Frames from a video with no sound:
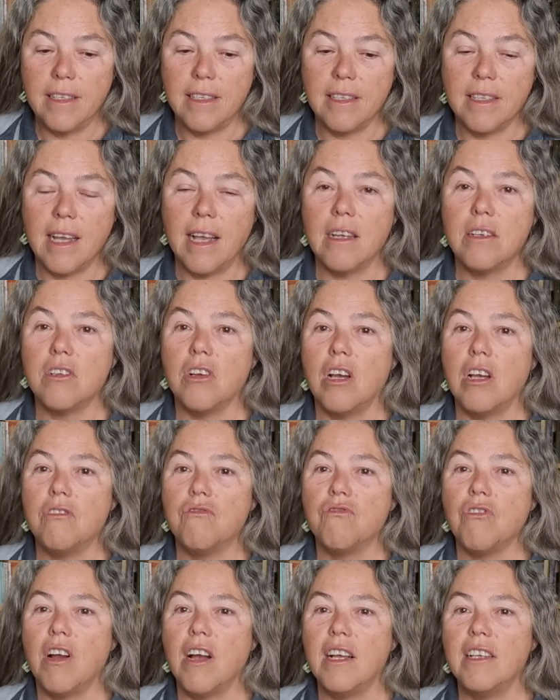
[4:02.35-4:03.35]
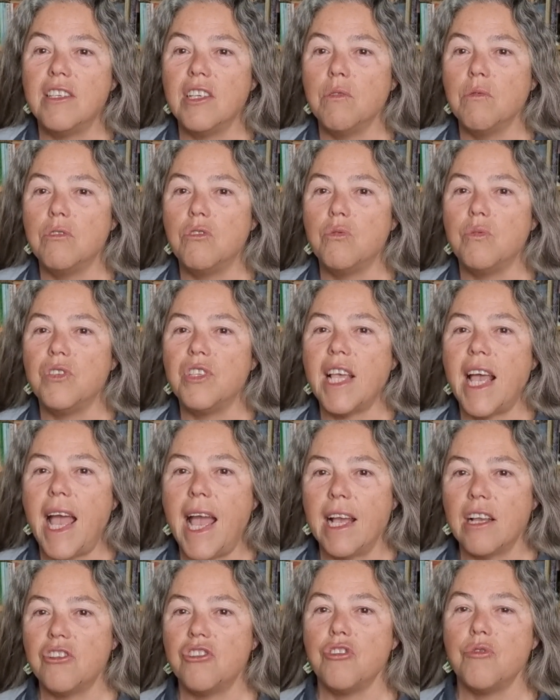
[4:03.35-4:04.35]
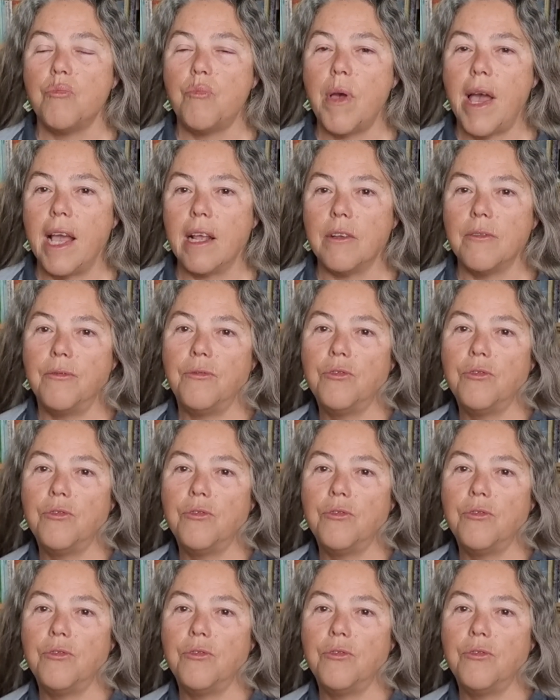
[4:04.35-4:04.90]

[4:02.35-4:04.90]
Startide Rising, which was action-packed,